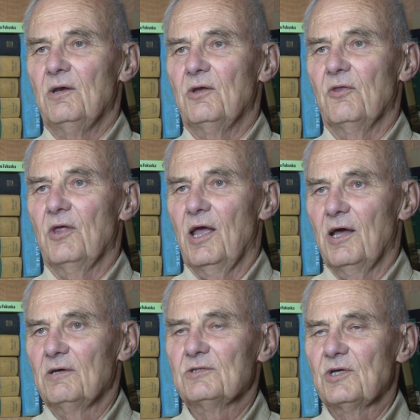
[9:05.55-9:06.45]
to the
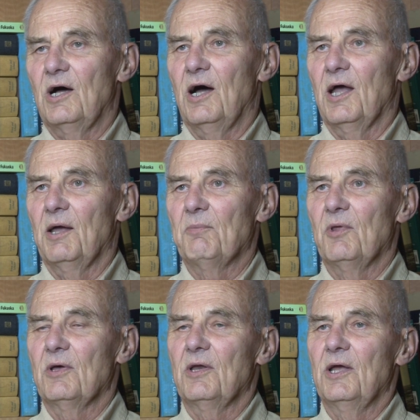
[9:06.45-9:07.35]
enzyme
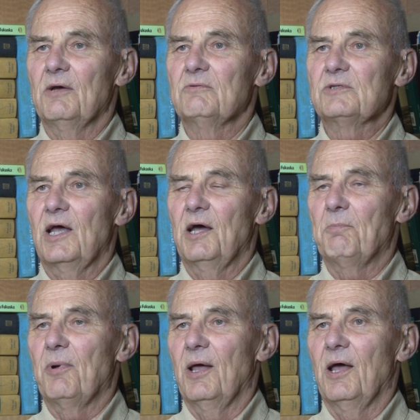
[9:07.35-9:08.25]
that gives
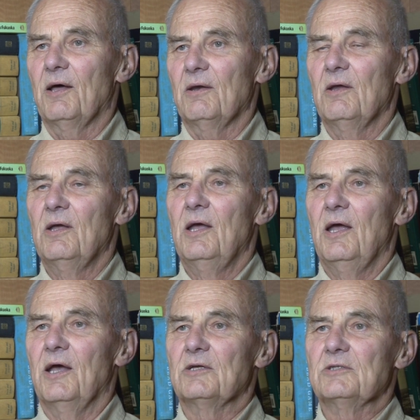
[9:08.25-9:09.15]
that plant
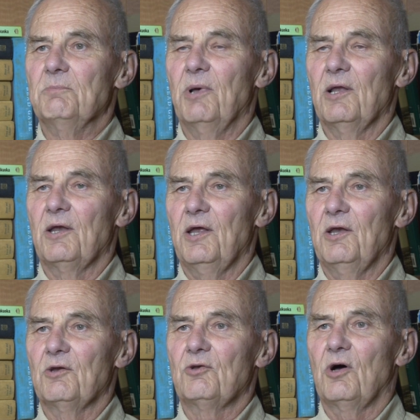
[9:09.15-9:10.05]
its ability
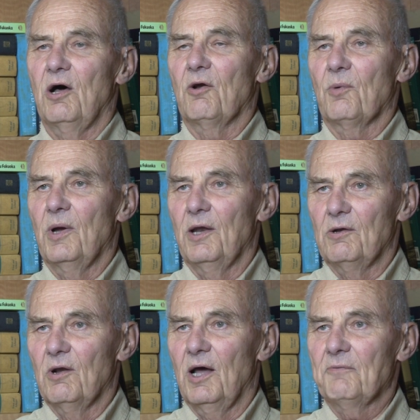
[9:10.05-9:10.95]
to tolerate
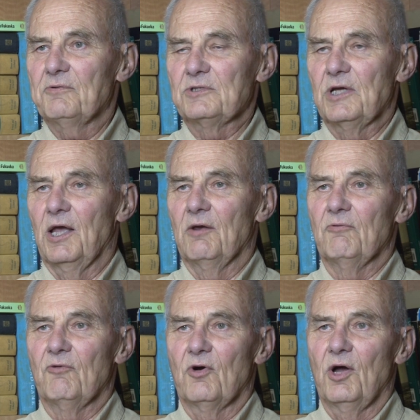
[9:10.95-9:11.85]
glyphosate, a
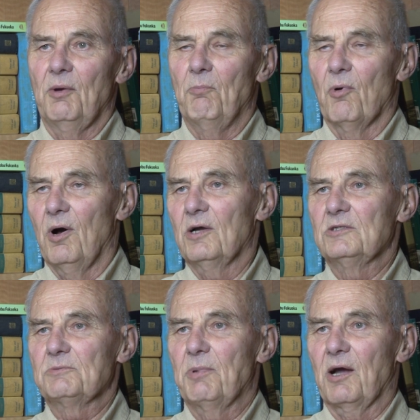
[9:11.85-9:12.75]
very broad
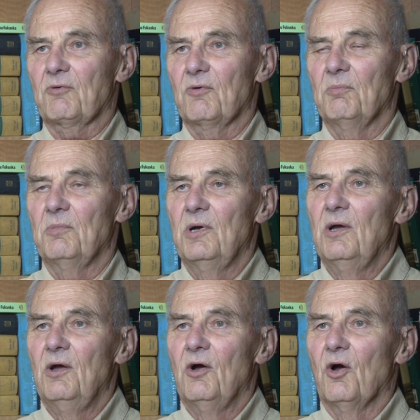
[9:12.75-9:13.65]
spectrum
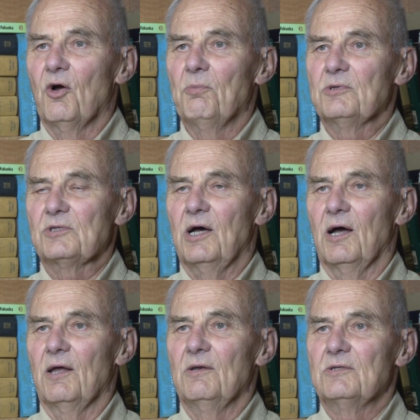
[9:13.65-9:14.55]

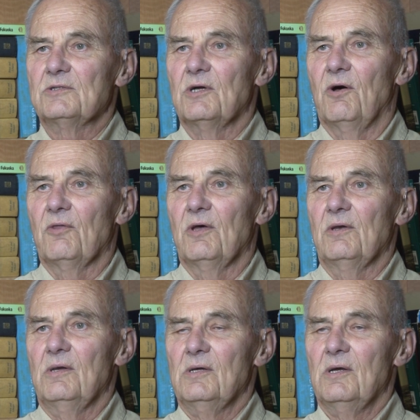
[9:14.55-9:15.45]
herbicide, so that